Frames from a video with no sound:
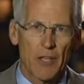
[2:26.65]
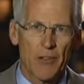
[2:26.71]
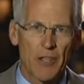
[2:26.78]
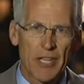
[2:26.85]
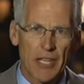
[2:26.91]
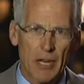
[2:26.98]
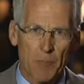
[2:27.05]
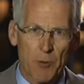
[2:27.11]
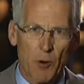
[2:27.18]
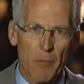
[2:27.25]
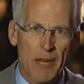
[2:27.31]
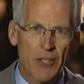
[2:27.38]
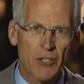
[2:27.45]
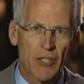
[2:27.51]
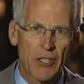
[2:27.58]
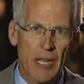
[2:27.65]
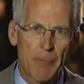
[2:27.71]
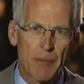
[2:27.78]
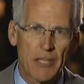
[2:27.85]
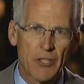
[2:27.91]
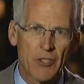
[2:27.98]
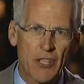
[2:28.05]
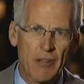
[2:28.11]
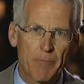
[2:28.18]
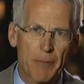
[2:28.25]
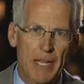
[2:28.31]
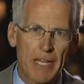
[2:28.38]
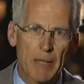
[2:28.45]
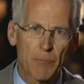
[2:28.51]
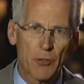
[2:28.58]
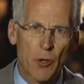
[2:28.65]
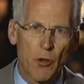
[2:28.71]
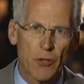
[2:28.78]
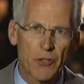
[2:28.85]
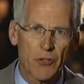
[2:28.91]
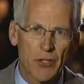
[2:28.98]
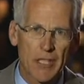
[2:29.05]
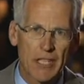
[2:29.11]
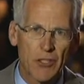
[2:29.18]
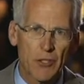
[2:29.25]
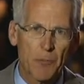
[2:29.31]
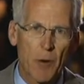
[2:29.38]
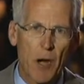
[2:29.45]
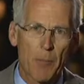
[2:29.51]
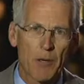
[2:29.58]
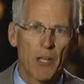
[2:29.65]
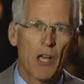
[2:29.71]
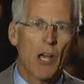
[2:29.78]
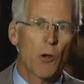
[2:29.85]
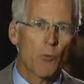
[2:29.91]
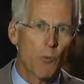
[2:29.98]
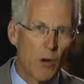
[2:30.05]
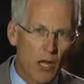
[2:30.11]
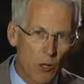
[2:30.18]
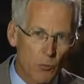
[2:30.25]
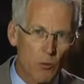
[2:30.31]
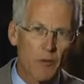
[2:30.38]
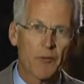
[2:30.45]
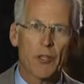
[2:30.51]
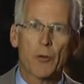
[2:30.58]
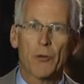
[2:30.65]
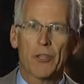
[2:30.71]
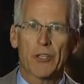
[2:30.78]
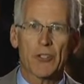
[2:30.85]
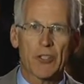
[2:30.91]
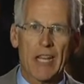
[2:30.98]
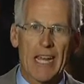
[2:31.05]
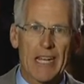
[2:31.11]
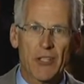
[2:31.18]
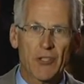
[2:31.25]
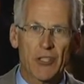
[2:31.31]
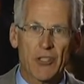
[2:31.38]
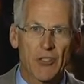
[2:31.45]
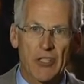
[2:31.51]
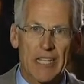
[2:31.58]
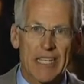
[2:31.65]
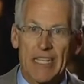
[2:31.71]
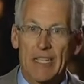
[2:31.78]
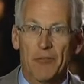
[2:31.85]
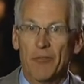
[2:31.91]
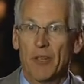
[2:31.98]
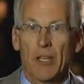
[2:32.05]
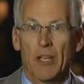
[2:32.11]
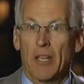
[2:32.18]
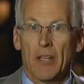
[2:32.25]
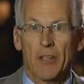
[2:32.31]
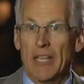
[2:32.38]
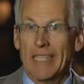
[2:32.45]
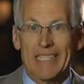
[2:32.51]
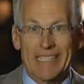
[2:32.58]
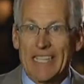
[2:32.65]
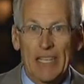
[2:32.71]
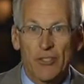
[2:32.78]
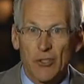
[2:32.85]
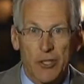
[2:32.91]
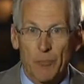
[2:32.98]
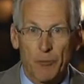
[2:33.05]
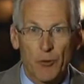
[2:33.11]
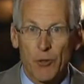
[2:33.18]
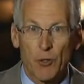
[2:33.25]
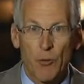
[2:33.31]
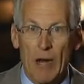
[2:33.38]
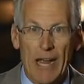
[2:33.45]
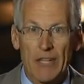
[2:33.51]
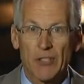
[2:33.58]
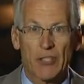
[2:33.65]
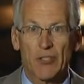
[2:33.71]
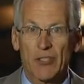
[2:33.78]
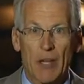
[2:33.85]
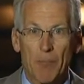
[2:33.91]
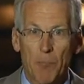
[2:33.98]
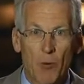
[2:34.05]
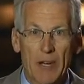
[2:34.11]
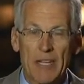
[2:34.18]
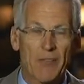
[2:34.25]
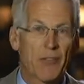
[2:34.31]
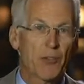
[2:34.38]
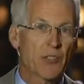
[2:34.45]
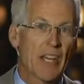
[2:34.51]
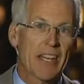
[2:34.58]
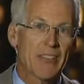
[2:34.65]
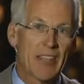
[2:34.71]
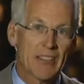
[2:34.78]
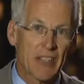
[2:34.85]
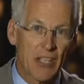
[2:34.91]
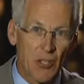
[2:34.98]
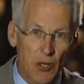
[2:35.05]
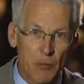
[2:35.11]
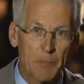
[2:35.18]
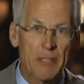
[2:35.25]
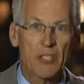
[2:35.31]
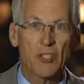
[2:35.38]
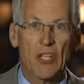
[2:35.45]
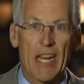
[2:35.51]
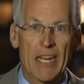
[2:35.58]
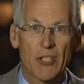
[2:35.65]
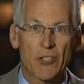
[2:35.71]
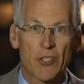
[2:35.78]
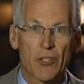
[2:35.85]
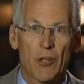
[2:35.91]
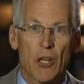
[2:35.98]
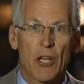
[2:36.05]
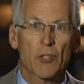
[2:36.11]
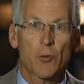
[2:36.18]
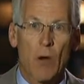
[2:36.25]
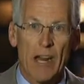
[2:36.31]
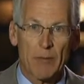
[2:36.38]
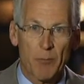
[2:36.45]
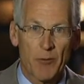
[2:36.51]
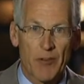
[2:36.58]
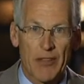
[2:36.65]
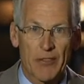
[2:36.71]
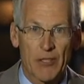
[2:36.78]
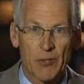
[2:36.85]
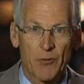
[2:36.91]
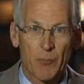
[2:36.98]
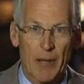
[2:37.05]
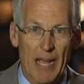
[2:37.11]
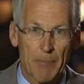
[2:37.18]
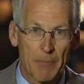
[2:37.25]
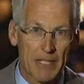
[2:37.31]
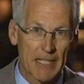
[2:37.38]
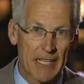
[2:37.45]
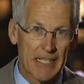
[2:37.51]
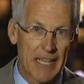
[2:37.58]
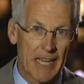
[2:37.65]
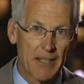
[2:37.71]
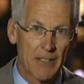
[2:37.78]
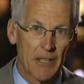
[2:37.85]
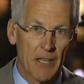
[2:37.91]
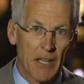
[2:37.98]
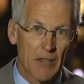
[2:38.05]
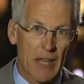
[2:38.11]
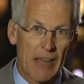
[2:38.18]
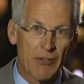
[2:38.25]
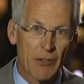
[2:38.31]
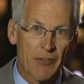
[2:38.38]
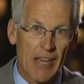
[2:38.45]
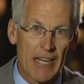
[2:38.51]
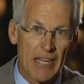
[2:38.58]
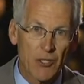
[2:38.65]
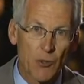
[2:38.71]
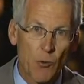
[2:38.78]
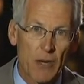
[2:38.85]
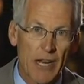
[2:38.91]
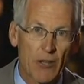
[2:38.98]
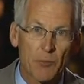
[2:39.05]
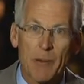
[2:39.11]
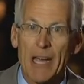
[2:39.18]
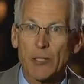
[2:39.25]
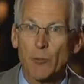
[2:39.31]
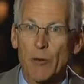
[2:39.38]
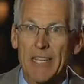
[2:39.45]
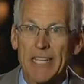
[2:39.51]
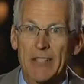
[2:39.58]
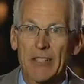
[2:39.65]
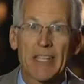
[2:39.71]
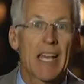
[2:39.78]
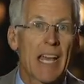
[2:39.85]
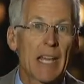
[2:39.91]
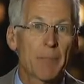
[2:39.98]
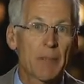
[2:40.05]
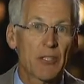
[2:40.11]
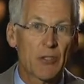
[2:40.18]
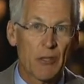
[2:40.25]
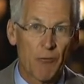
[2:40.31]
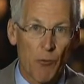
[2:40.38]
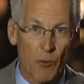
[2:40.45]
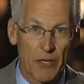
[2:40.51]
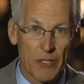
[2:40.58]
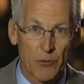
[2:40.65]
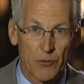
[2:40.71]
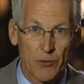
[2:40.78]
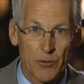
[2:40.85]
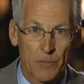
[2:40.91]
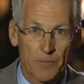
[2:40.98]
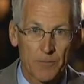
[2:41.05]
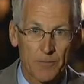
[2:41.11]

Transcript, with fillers: The probation deputy chief Bingham told us that his department will review this case to see if it did slip through the cracks at some point, if there's anything that could be changed to try to prevent this from happening again. Live at the Van Nuys courthouse, Patrick Healy, NBC4 News.